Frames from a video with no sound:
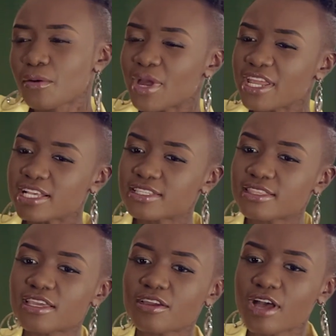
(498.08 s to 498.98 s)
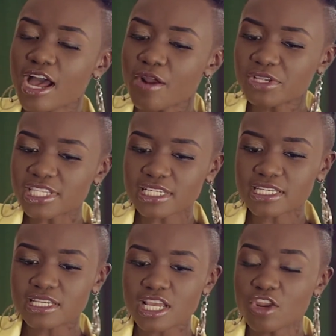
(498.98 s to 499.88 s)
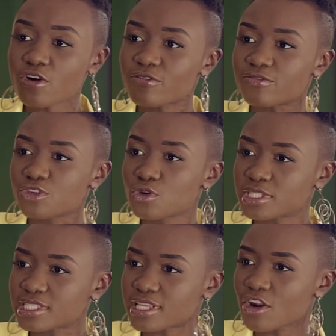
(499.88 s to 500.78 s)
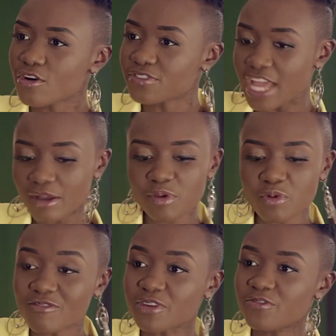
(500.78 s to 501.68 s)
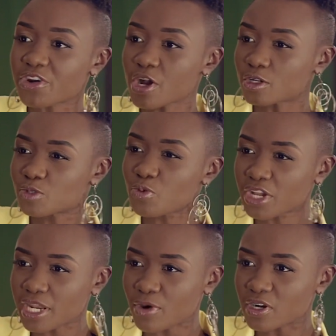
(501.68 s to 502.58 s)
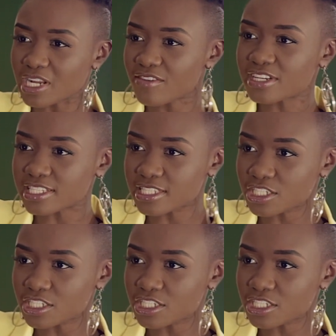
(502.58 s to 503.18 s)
But here's the thing. Recently, a lot of young people have been very outspoken about governance